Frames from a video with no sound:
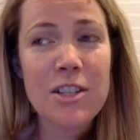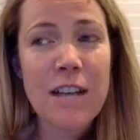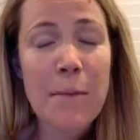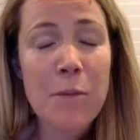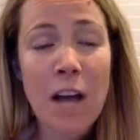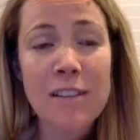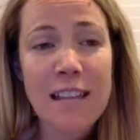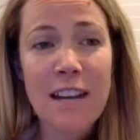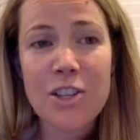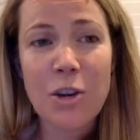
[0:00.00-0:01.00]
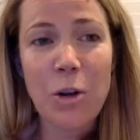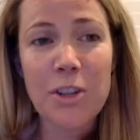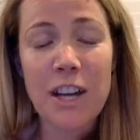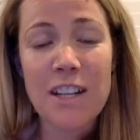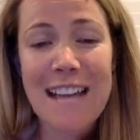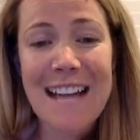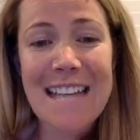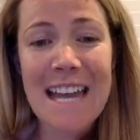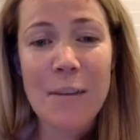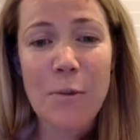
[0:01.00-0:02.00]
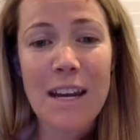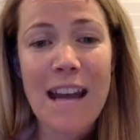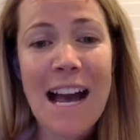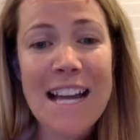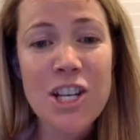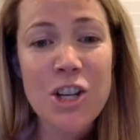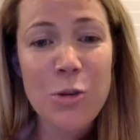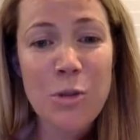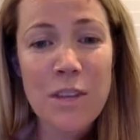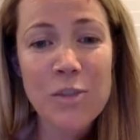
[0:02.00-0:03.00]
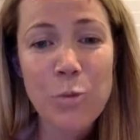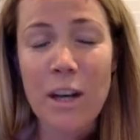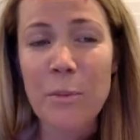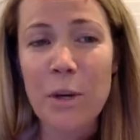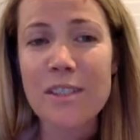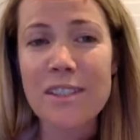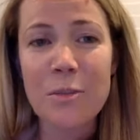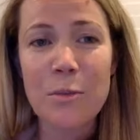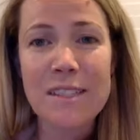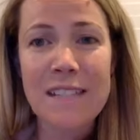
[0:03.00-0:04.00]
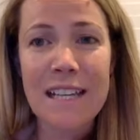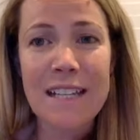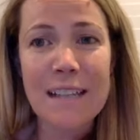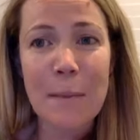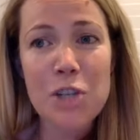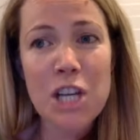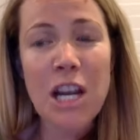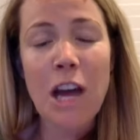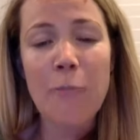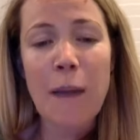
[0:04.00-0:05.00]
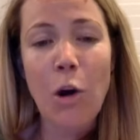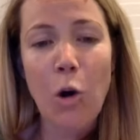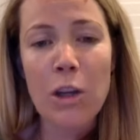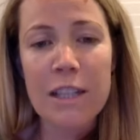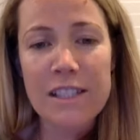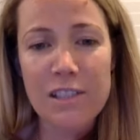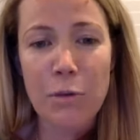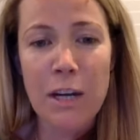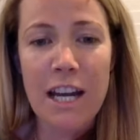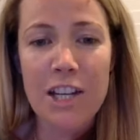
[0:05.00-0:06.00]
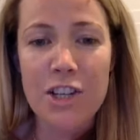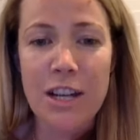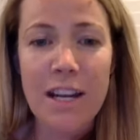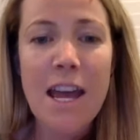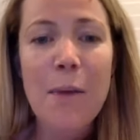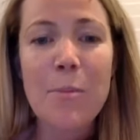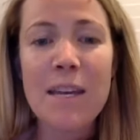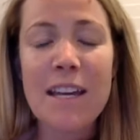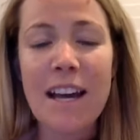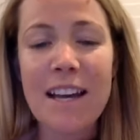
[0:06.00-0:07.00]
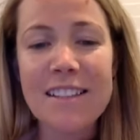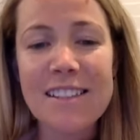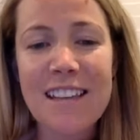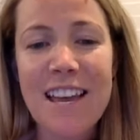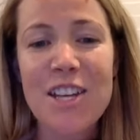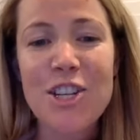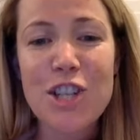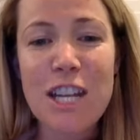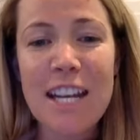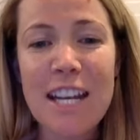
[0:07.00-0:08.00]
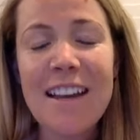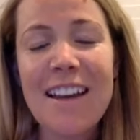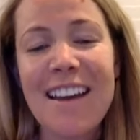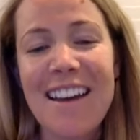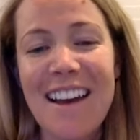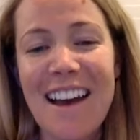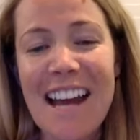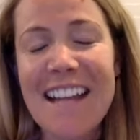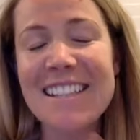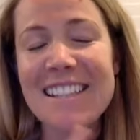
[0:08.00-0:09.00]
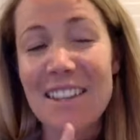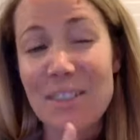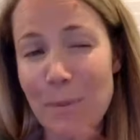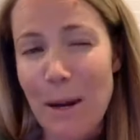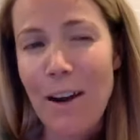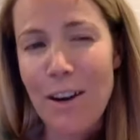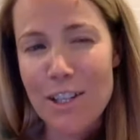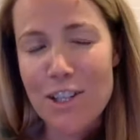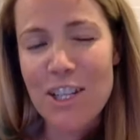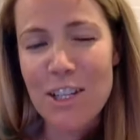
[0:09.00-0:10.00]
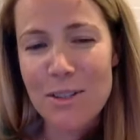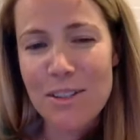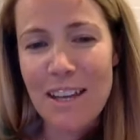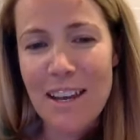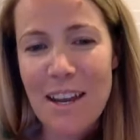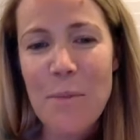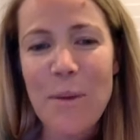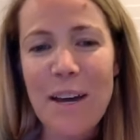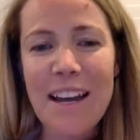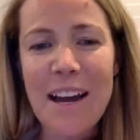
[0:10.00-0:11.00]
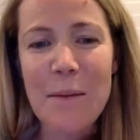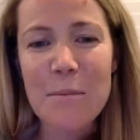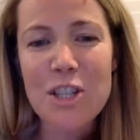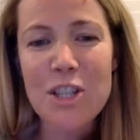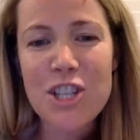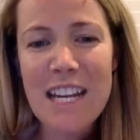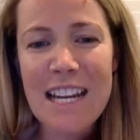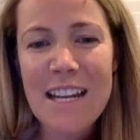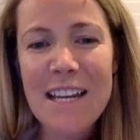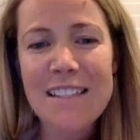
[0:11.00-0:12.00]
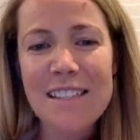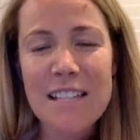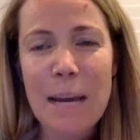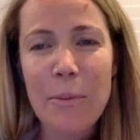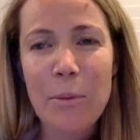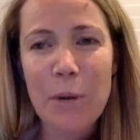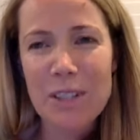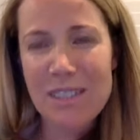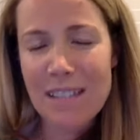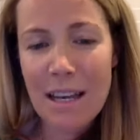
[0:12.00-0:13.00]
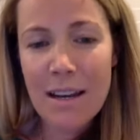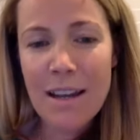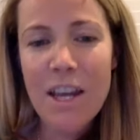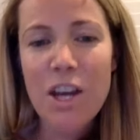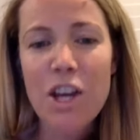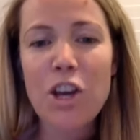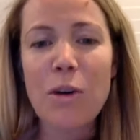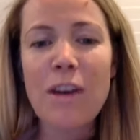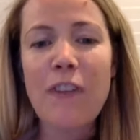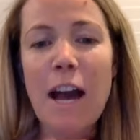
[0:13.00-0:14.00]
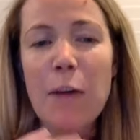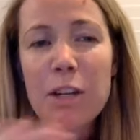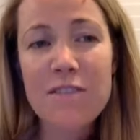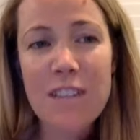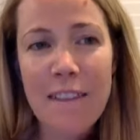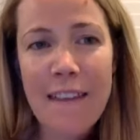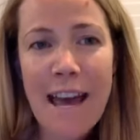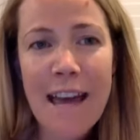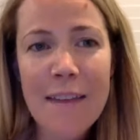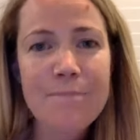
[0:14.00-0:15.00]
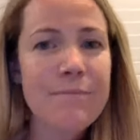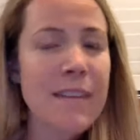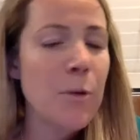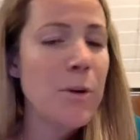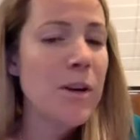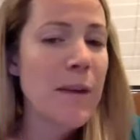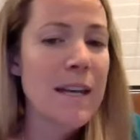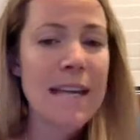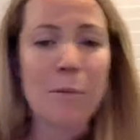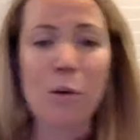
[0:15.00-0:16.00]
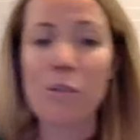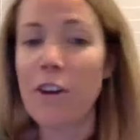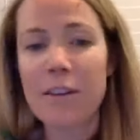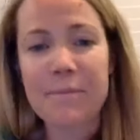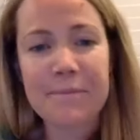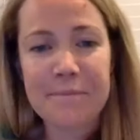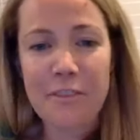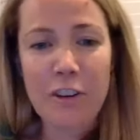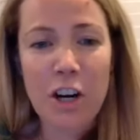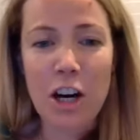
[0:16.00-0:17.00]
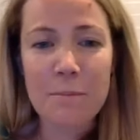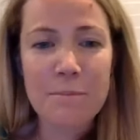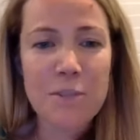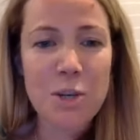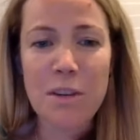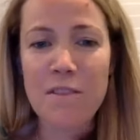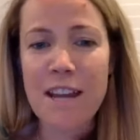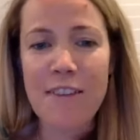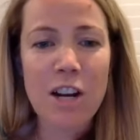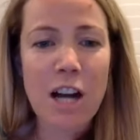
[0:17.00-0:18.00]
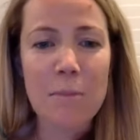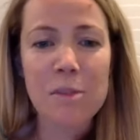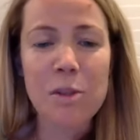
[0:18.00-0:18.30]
I'm not scared to cold contact anyone. I knew this one person was the exception of my whole list of 100 because she, and I can say this about her because she knows it, but um, she is the type of person who, if I would have done that, it would have been game over for her. She would have never come.